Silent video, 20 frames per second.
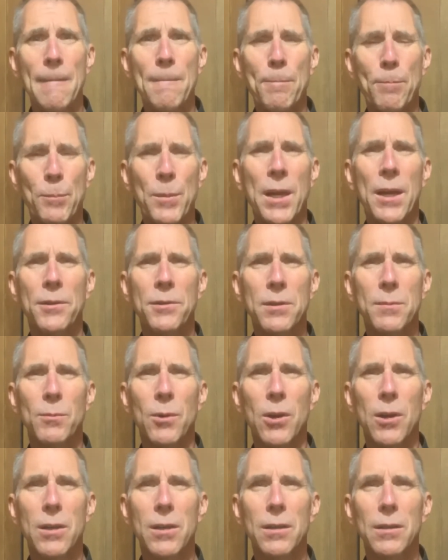Matthew,
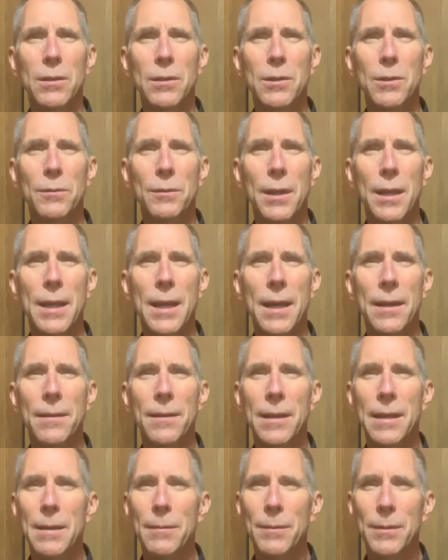Mark, and Luke, they, had,
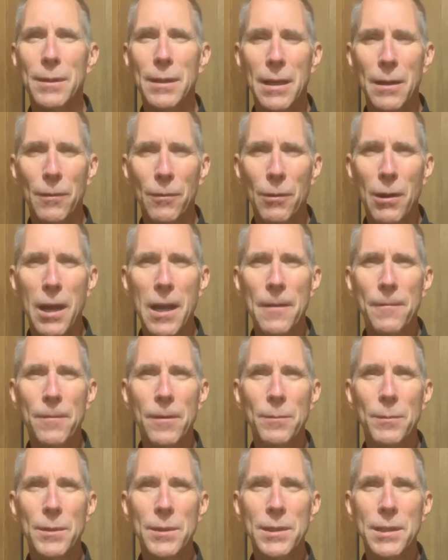they, they arrived
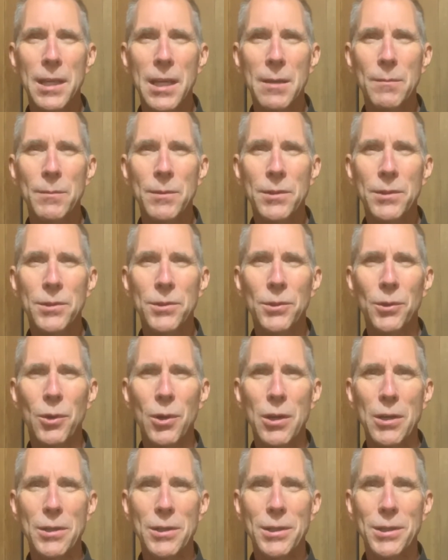from the same
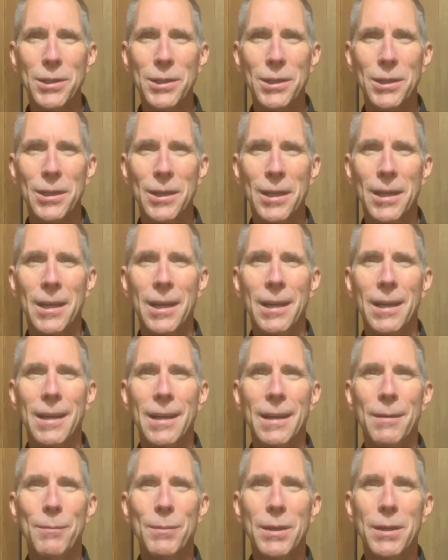source
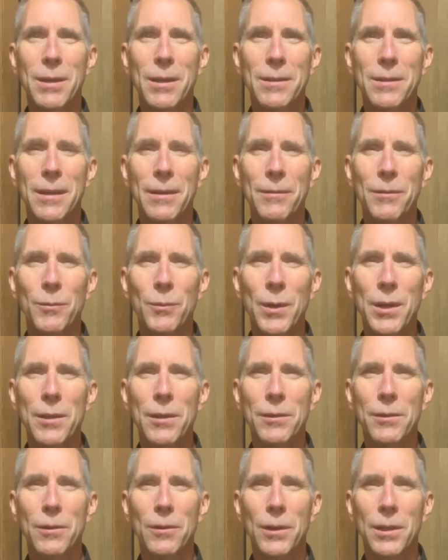because of the way
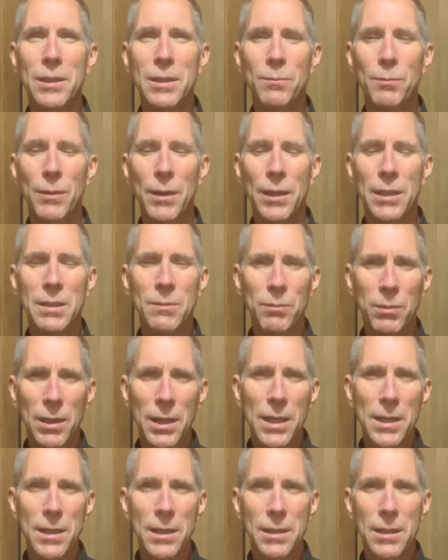that they're ex
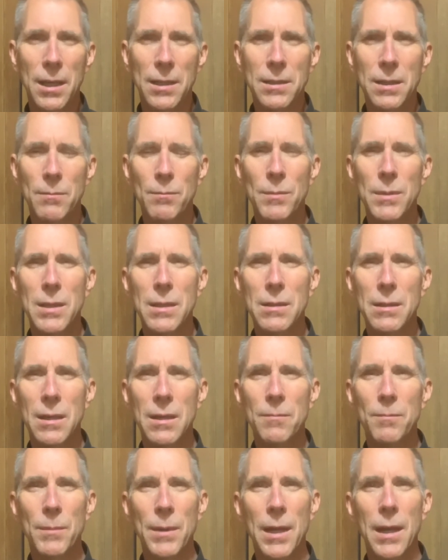explained. It doesn't mean
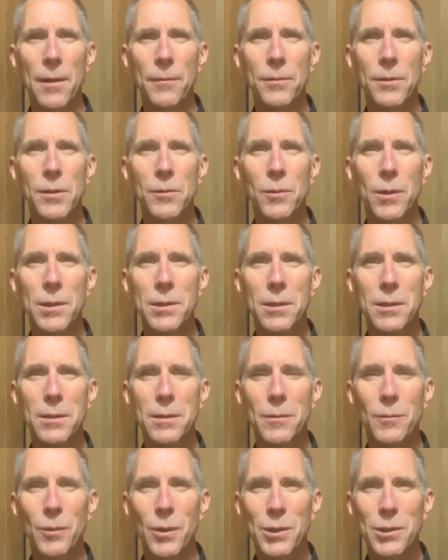that Matthew
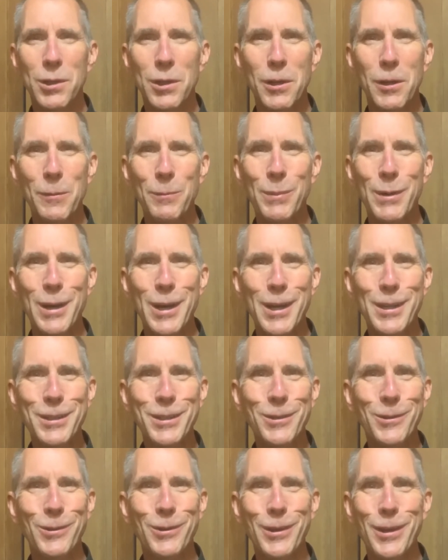wasn't, wasn't an
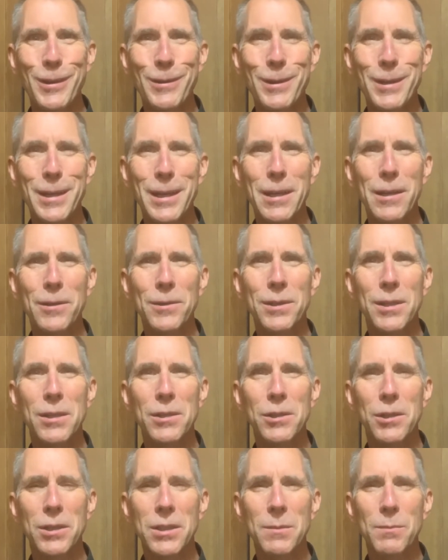apostle or anything else. It
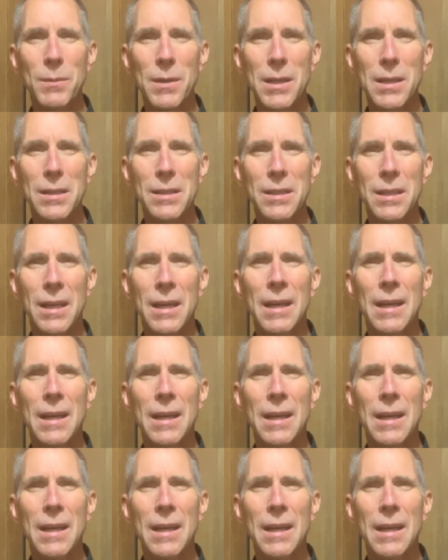just means